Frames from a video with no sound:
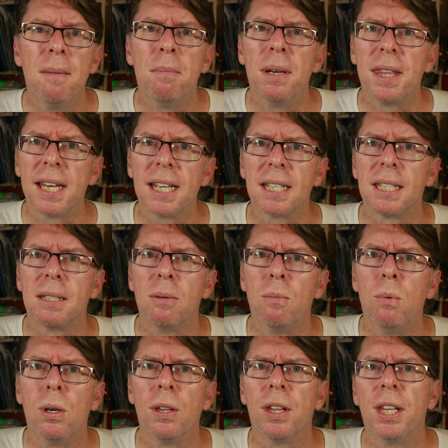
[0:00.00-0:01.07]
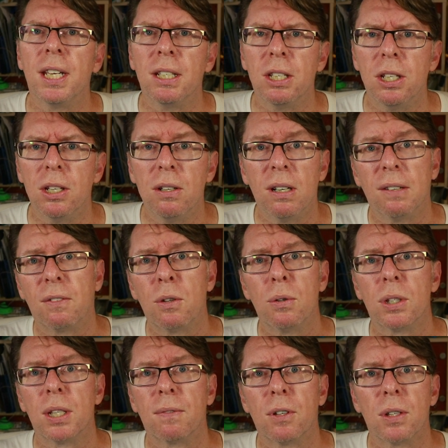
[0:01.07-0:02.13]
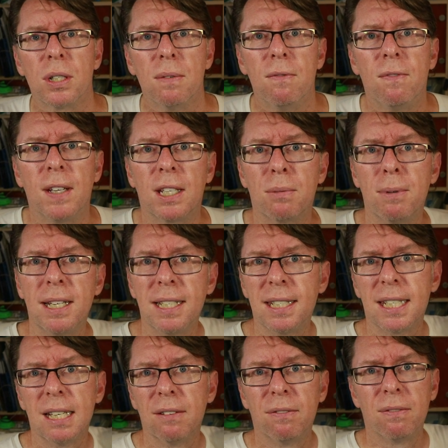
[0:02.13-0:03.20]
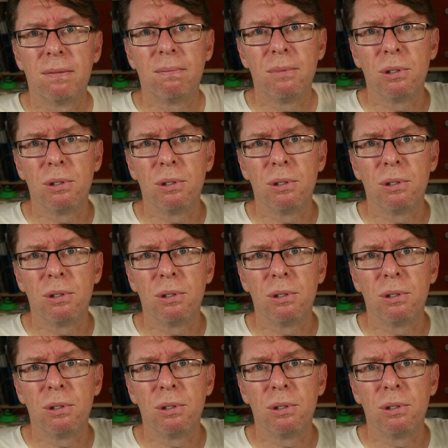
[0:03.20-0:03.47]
But that's one thing to do. Of course, I've got some fixed wing stuff.